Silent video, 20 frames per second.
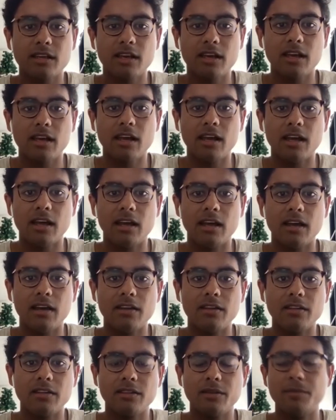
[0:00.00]

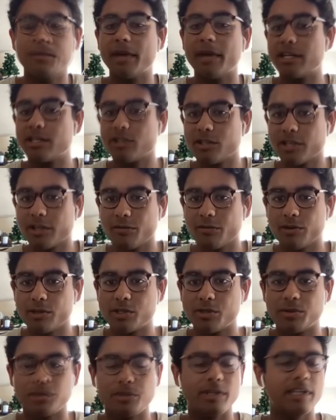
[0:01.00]
the major
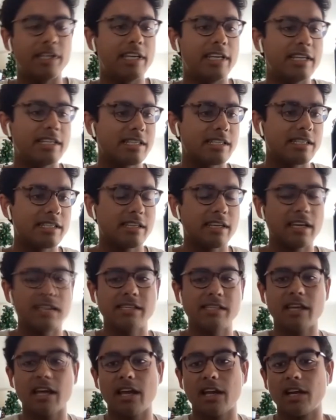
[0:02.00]
difference between EECs and
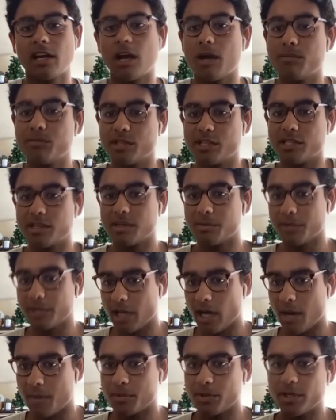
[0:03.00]
CS kind of comes in some of
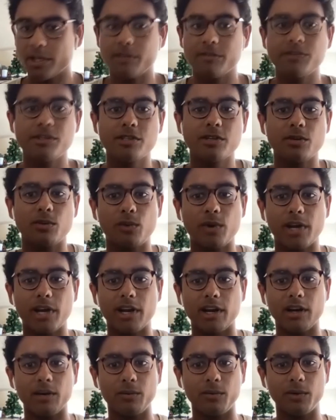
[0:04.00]
the upper divs,
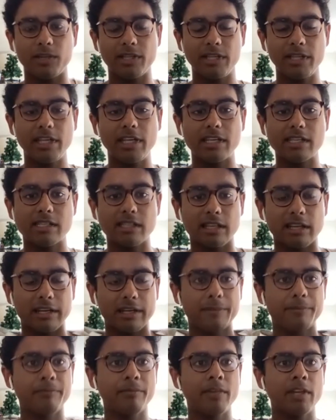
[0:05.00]
where with EECs, like,
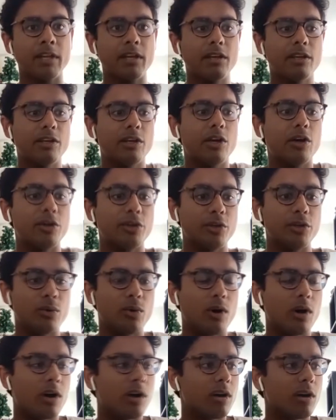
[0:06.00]
you know, you
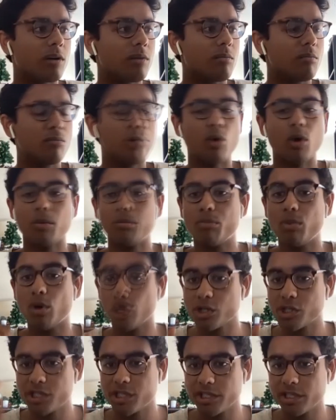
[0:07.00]
are more
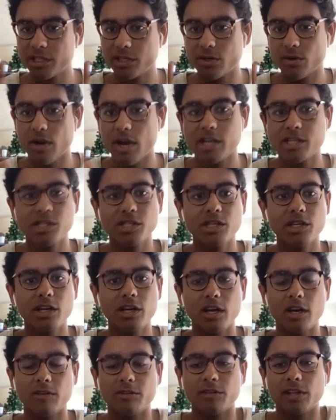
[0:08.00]
pushed in the direction
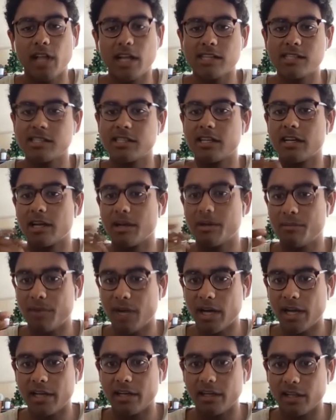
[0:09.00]
of classes that
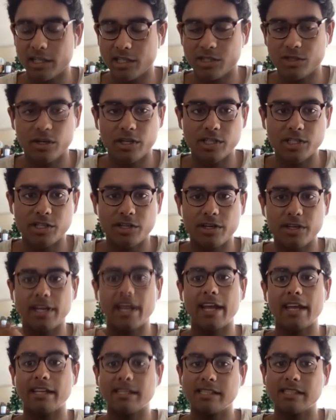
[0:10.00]
combine electrical engineering
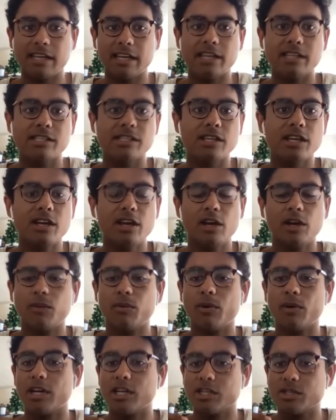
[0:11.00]
and CS.
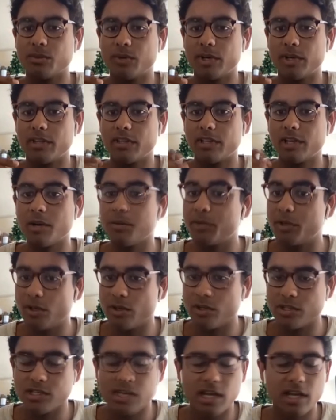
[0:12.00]
Whereas with
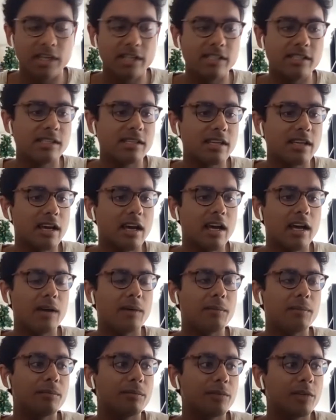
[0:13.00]
computer science,
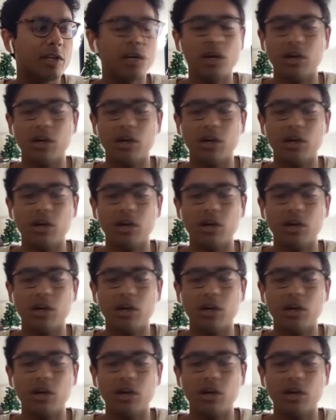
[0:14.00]
you